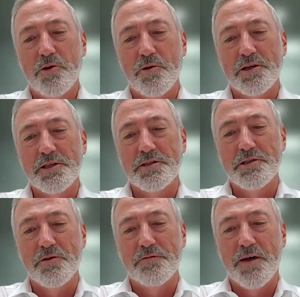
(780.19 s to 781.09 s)
progressing
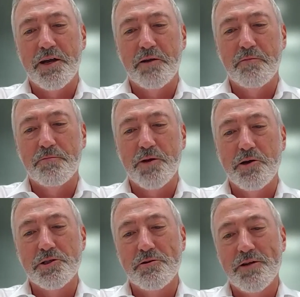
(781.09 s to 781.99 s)
to a funding
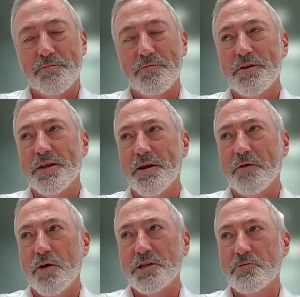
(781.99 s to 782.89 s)
proposal. And
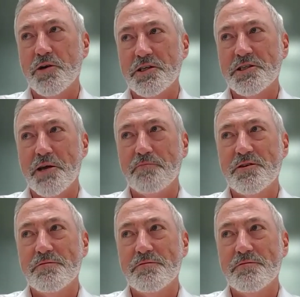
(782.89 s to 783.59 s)
once we accept